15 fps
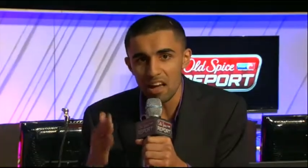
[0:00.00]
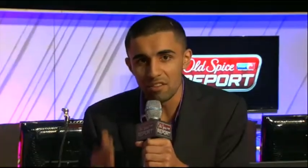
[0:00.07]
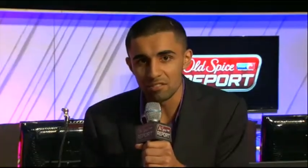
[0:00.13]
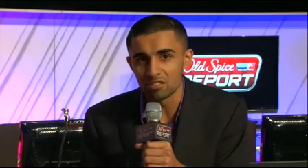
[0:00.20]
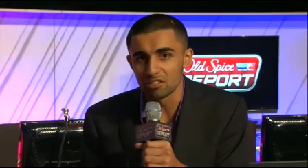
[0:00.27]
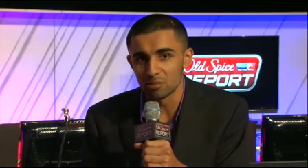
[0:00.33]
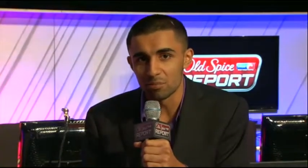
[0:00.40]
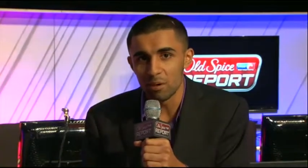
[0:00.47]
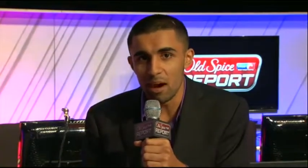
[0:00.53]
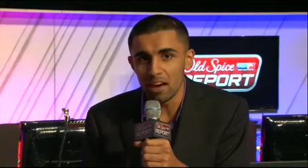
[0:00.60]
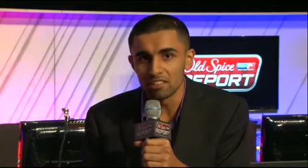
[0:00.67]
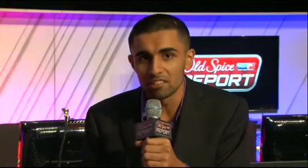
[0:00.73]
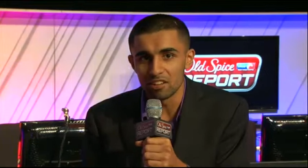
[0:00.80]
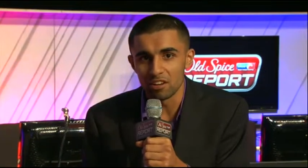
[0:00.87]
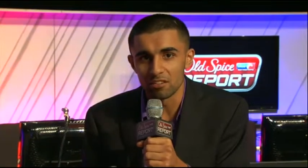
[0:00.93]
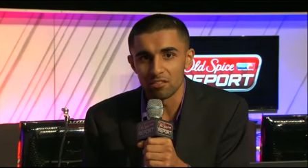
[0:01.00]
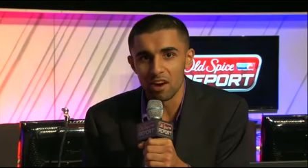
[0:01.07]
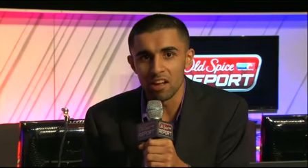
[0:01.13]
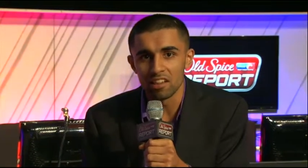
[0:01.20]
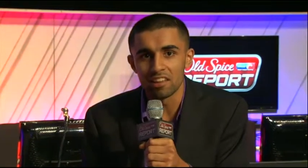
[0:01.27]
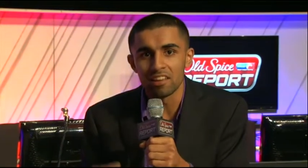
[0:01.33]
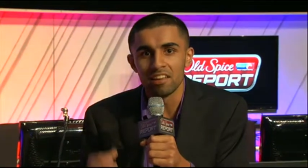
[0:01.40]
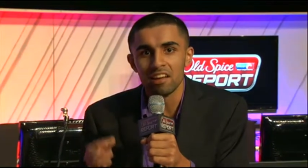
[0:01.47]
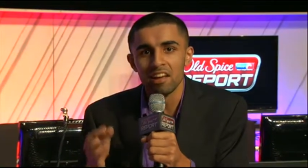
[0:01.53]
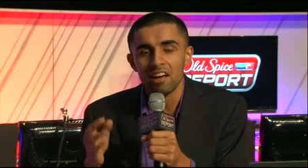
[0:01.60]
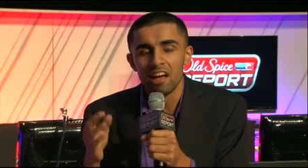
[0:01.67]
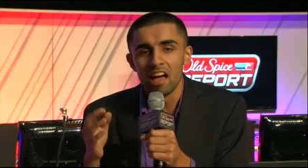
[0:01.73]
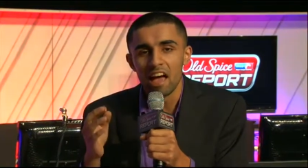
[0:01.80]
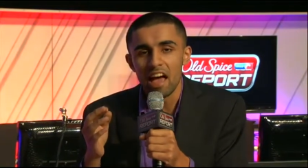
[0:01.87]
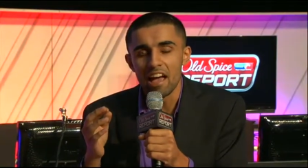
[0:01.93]
after surprise here in Raleigh,
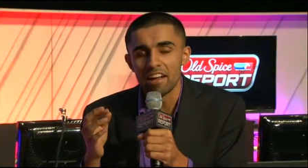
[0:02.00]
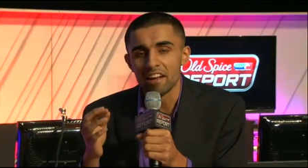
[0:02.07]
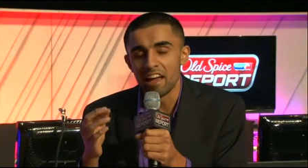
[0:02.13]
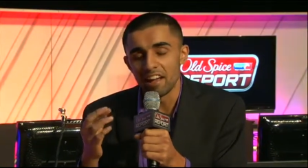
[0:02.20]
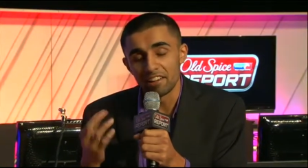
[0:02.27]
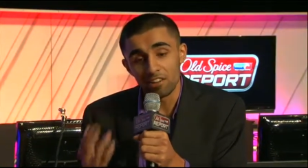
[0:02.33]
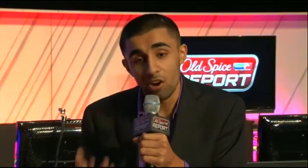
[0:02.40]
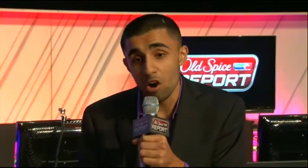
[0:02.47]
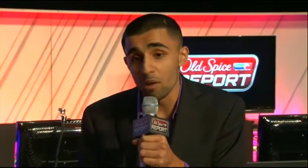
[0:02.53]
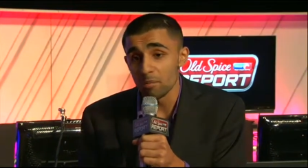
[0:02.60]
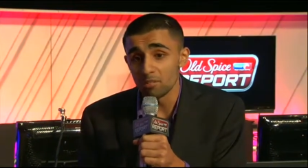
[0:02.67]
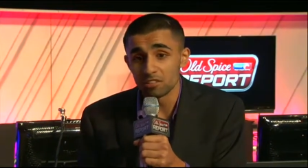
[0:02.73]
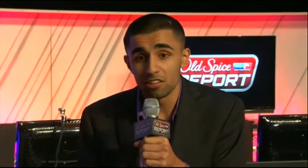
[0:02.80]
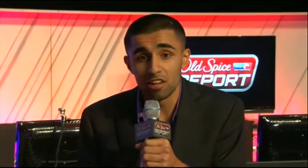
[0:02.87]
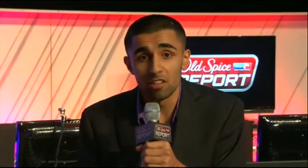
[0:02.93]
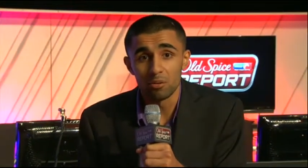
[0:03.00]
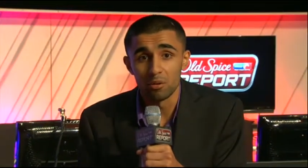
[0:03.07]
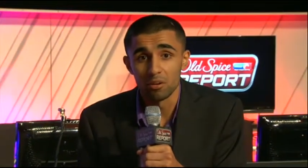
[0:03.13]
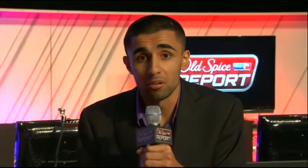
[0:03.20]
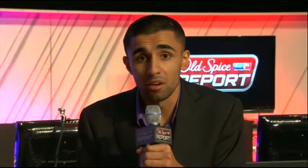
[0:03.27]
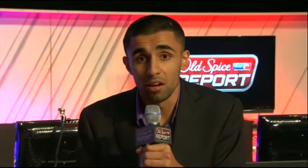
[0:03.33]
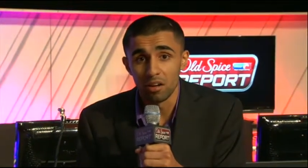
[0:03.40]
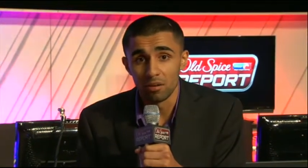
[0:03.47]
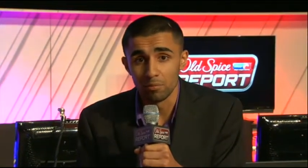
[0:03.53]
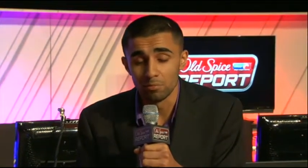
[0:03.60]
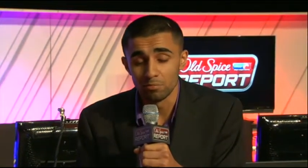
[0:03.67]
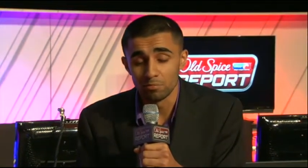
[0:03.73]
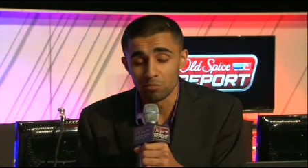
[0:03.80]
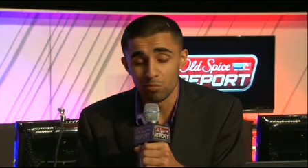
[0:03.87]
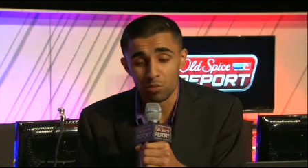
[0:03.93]
and and Carbon's another one. Um,
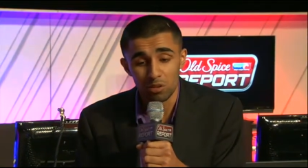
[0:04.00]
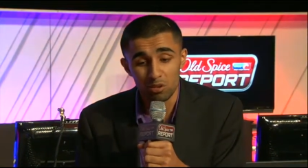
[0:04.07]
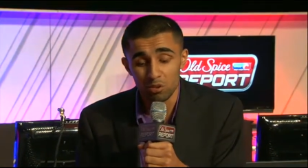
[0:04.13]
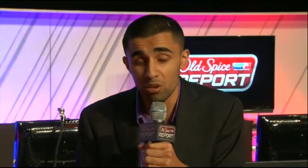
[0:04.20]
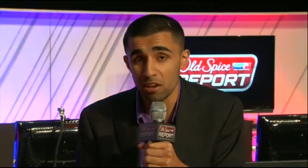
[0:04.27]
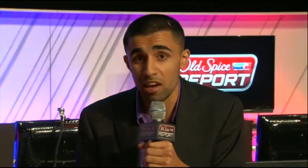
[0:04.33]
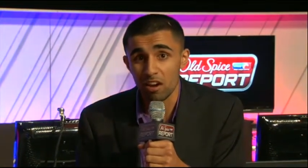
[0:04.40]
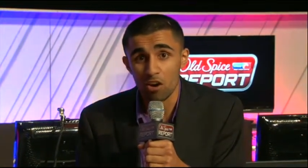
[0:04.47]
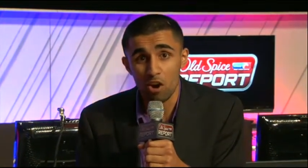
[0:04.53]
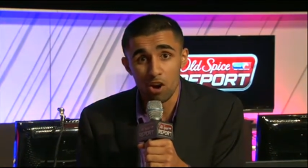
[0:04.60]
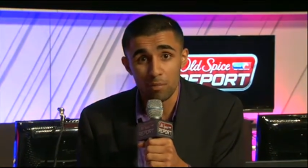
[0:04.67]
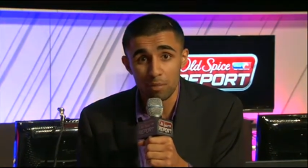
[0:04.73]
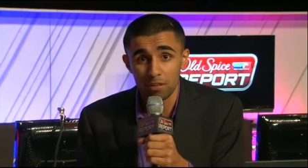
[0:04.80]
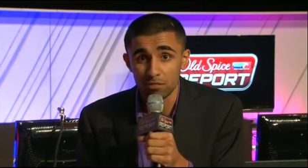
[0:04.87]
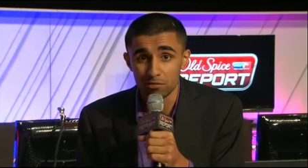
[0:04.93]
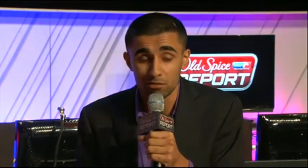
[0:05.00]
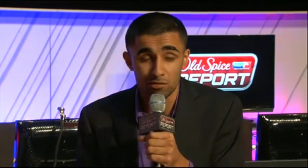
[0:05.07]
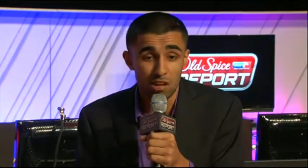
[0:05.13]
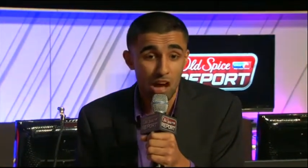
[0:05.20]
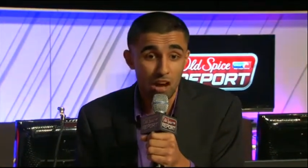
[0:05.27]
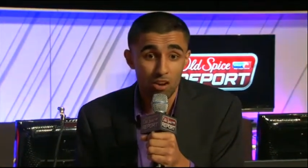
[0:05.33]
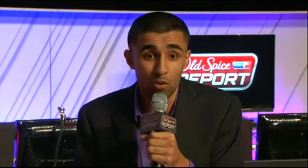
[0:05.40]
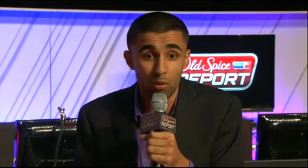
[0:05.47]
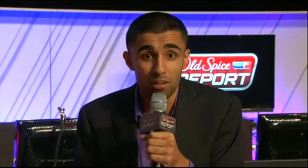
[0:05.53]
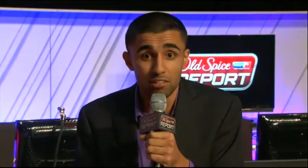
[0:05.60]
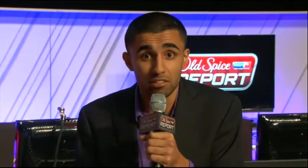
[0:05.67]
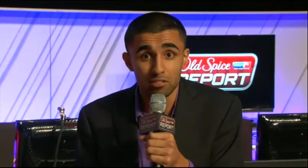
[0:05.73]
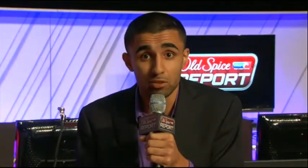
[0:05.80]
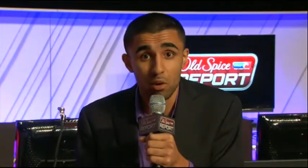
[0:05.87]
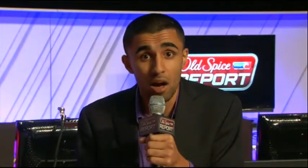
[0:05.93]
when you look at Carbon, not quite
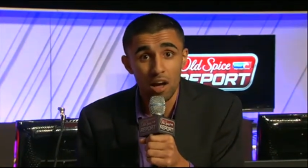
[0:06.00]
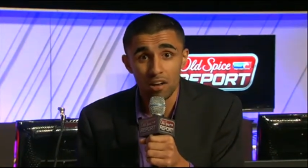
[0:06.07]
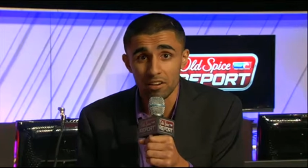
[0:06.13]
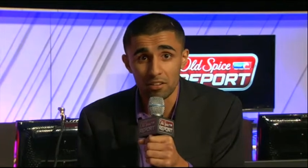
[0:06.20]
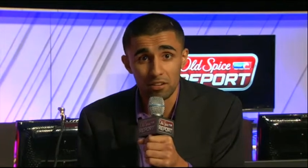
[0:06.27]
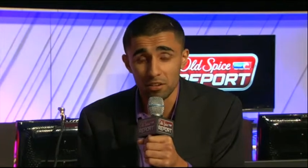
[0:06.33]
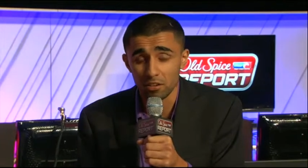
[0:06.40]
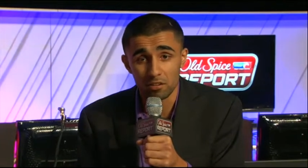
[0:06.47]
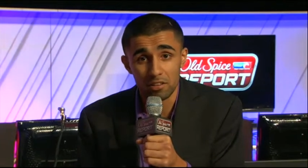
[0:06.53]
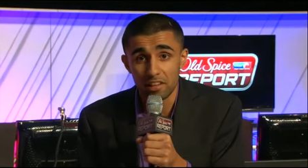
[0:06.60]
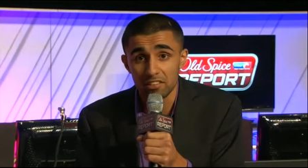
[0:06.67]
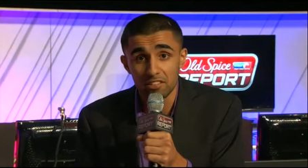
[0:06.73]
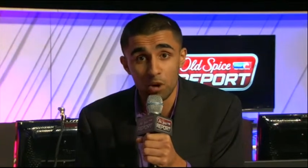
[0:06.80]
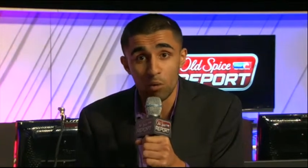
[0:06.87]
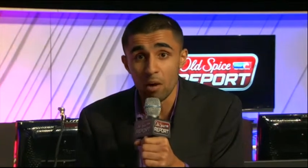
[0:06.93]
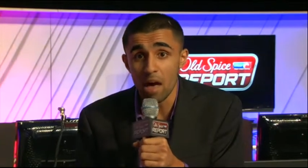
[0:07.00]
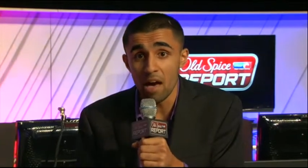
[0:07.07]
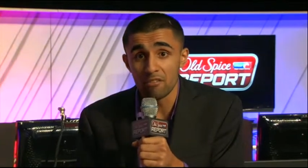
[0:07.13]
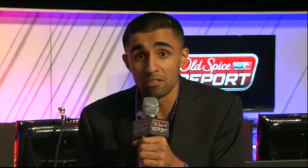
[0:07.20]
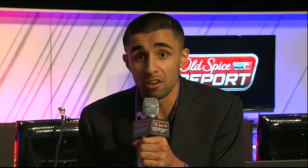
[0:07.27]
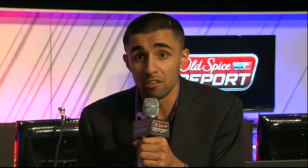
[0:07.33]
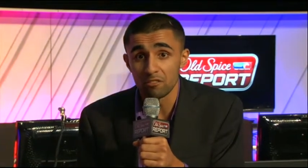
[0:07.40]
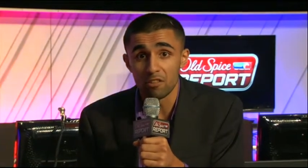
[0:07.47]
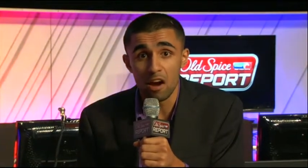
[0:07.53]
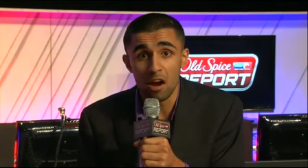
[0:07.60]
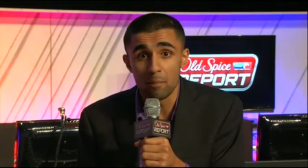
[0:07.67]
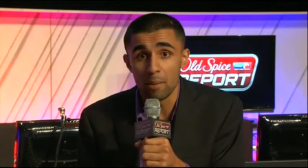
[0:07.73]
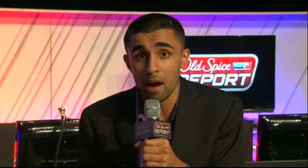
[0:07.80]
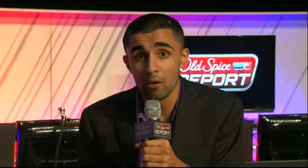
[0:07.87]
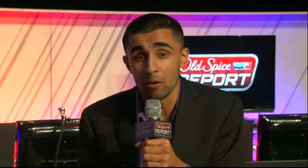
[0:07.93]
the squad. They don't have enough
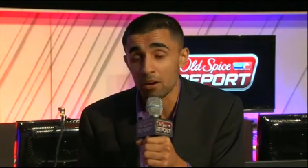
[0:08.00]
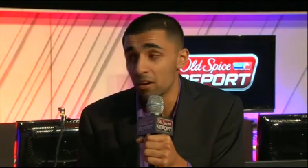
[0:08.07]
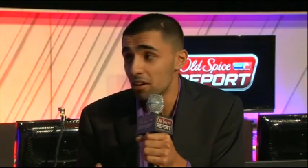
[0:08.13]
firepower.